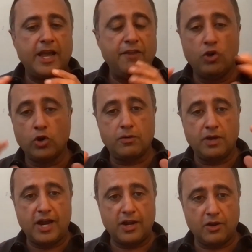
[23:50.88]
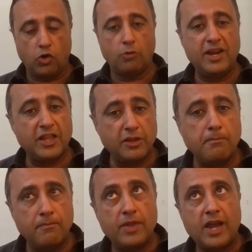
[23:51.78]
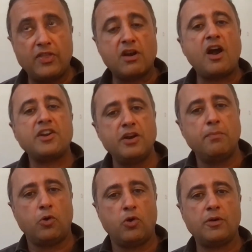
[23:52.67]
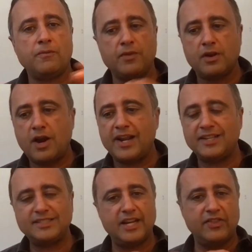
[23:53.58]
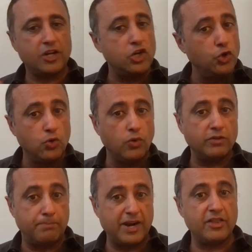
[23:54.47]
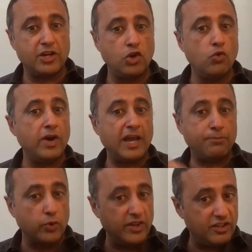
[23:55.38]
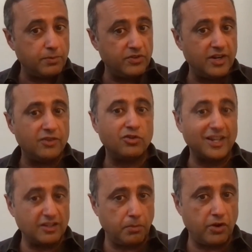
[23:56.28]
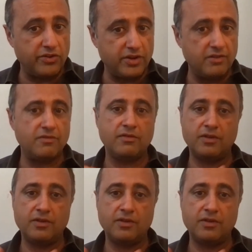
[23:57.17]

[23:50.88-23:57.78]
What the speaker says: And if you look globally at the Carter report, Carter said that Q2 was better than Q1, up 26%. So that's a positive.